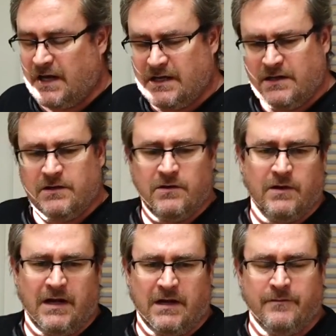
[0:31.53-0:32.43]
I didn't do
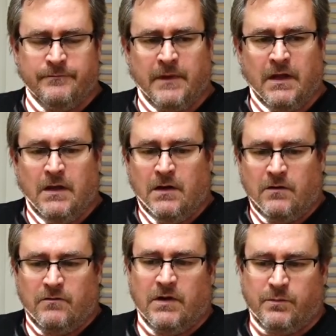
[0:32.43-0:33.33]
any
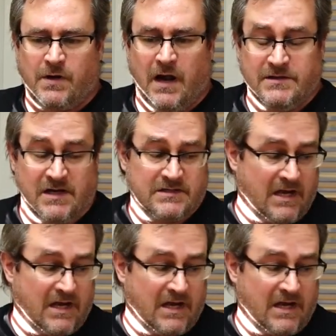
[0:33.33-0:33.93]
real projects.